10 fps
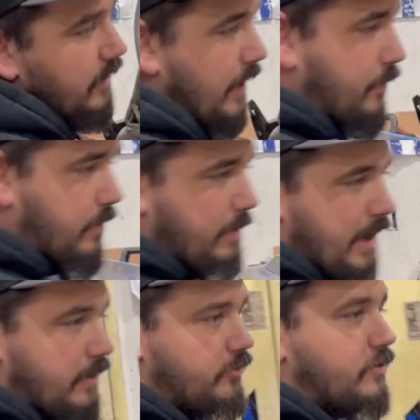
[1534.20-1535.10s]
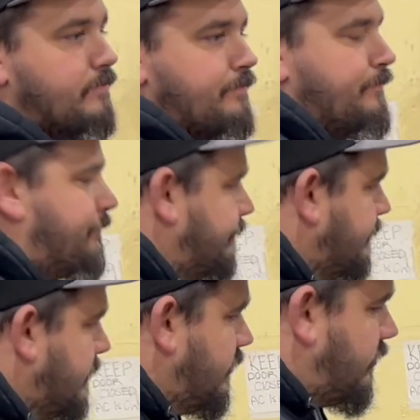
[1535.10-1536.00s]
I would imagine,
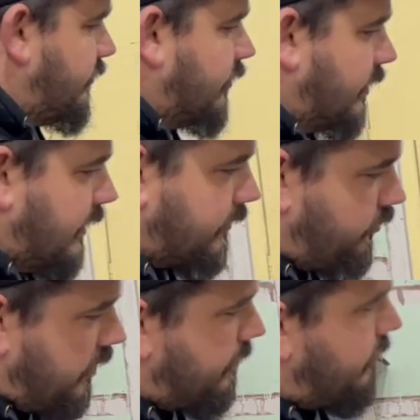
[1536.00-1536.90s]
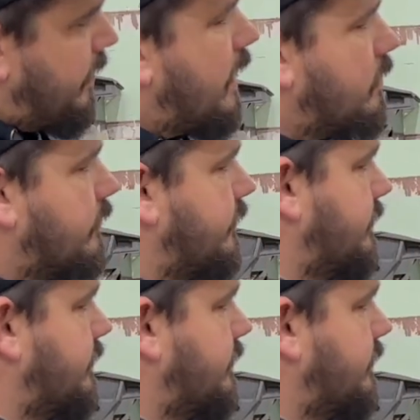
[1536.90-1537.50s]
just looking at the shape of the panels.